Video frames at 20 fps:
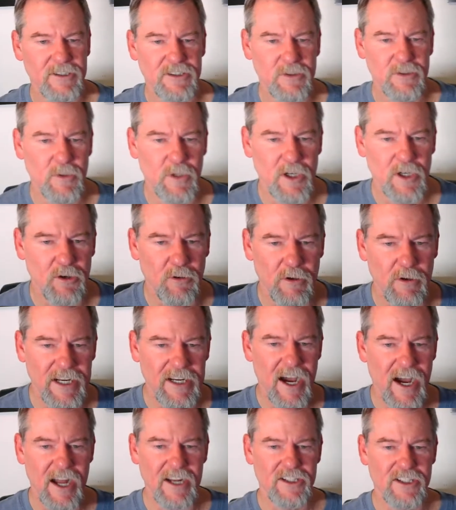to agree
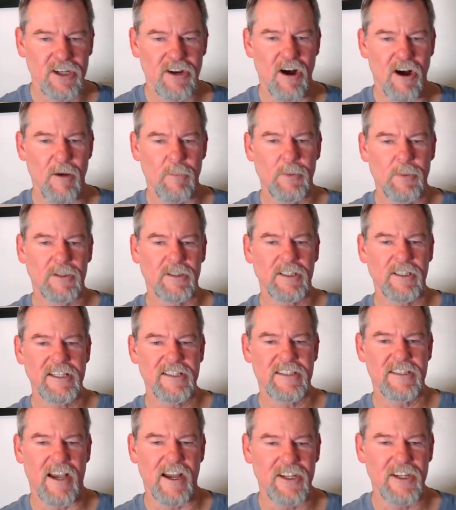not to call
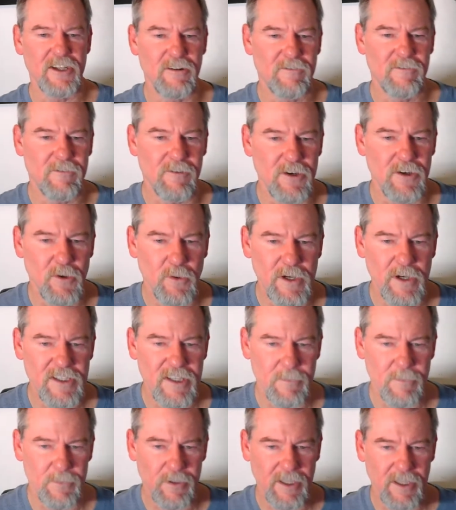police on you for noise
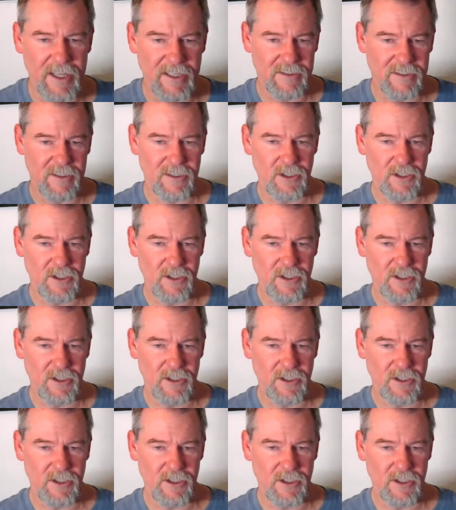complaints,